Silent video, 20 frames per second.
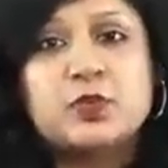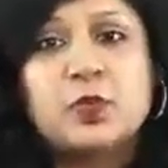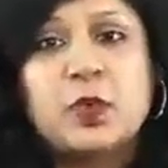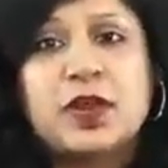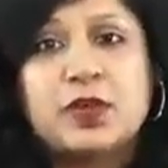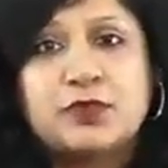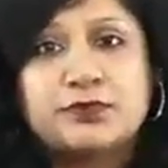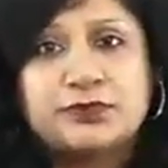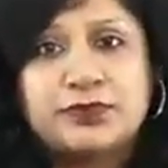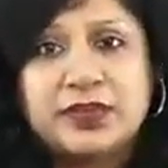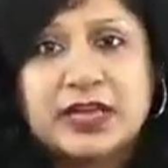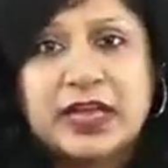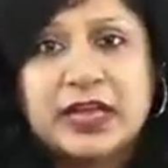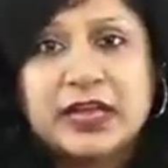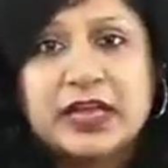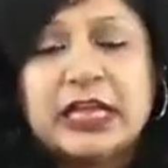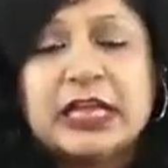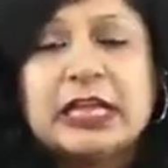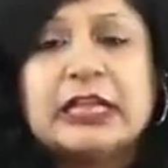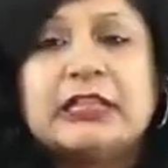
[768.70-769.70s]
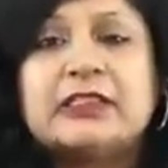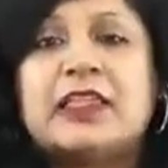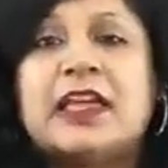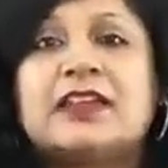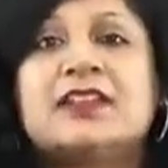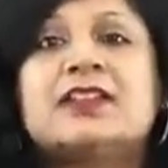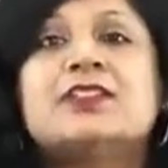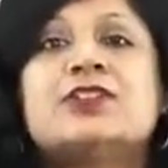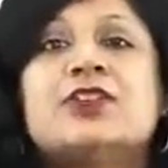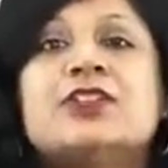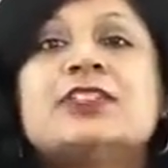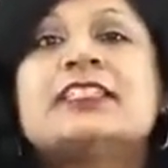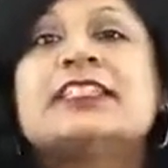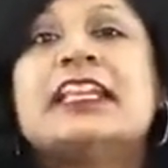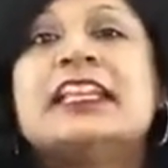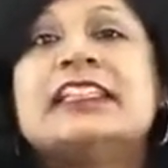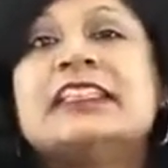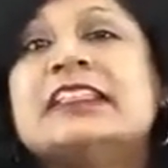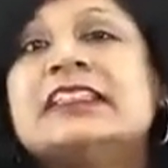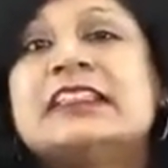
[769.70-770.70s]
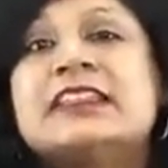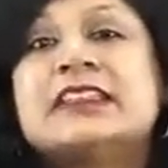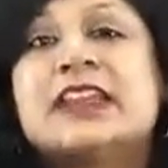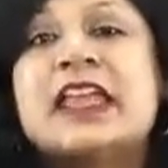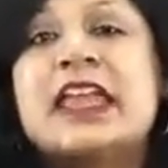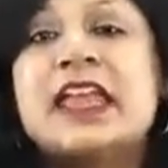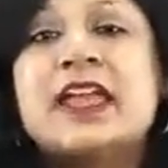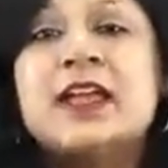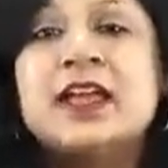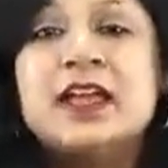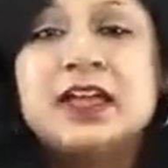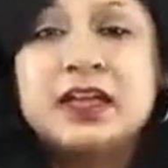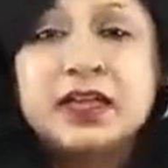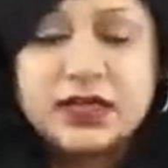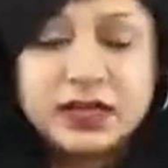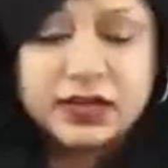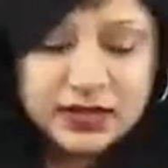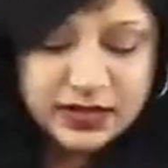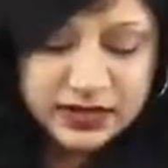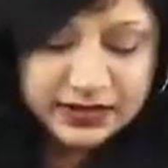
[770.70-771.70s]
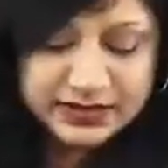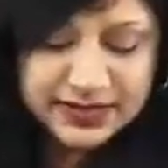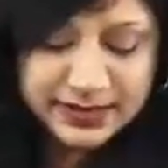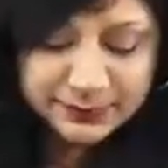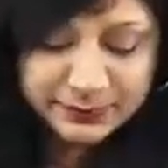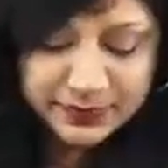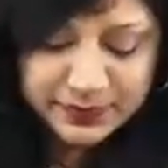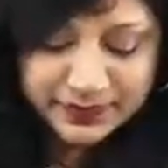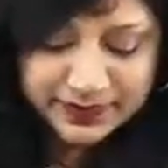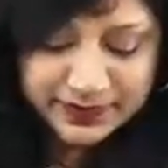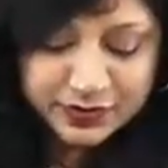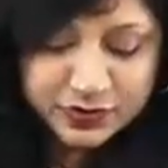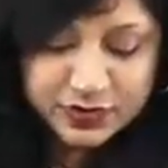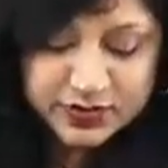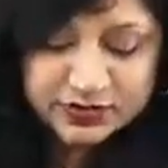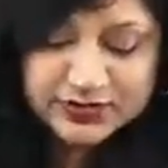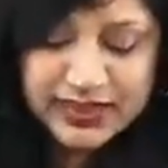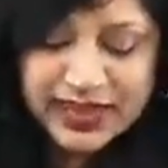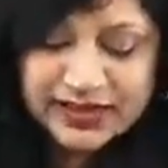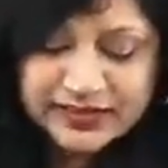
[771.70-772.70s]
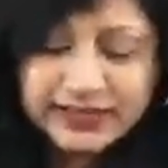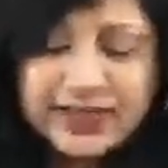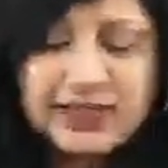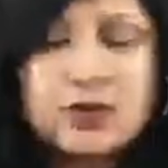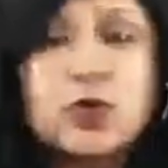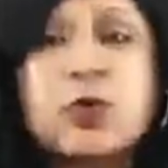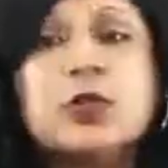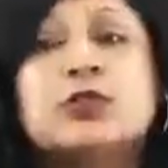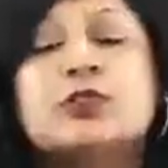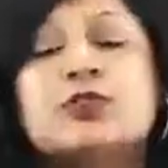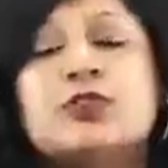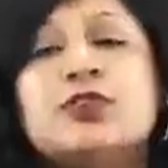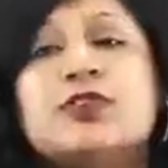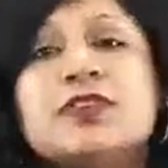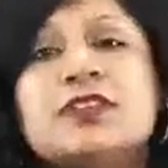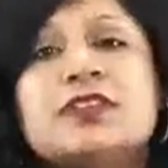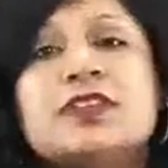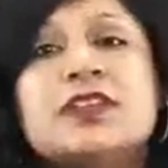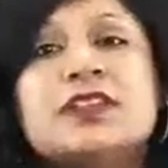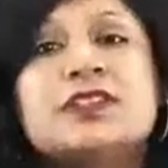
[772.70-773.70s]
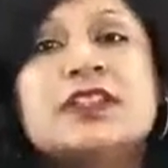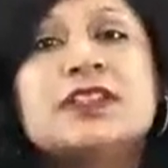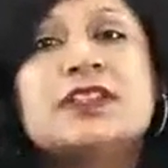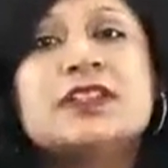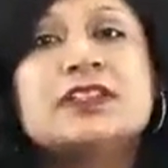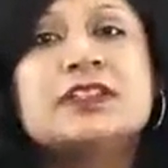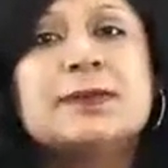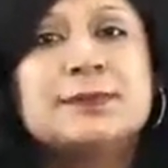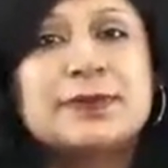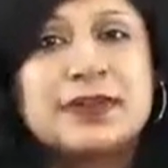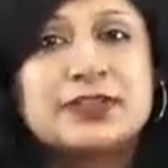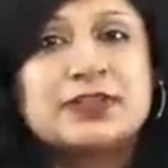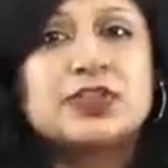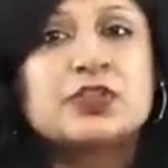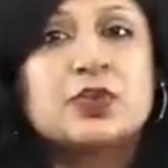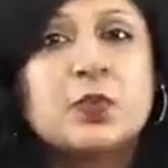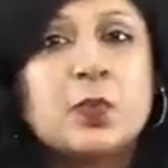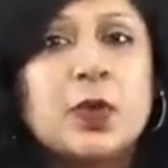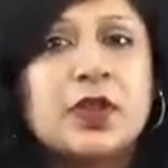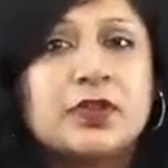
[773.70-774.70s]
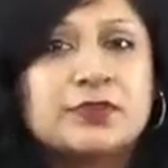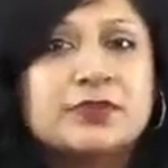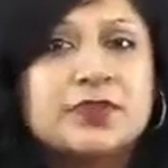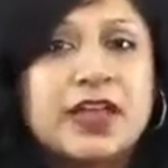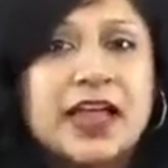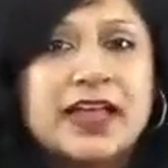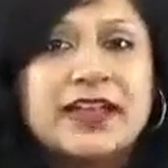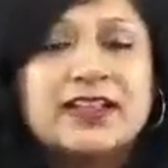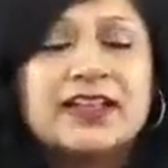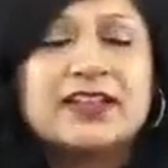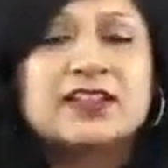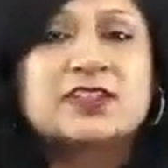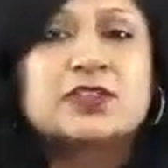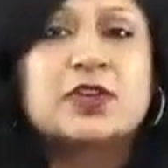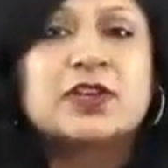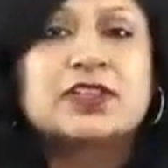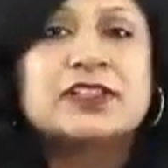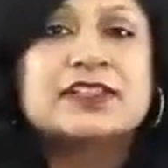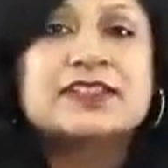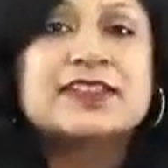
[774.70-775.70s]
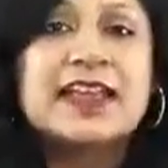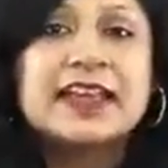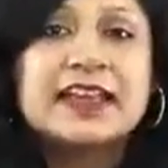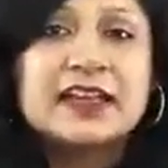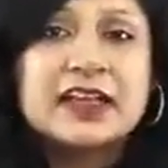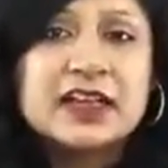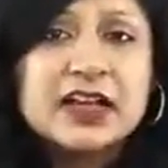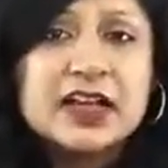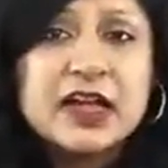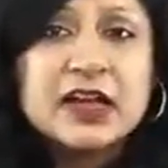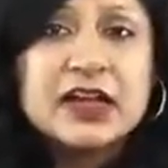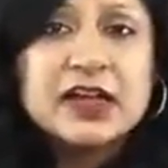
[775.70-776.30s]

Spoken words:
one of the eye, that is your sensory deprivation, that can also result in the suppression of one of the eye, that is called as a cyclical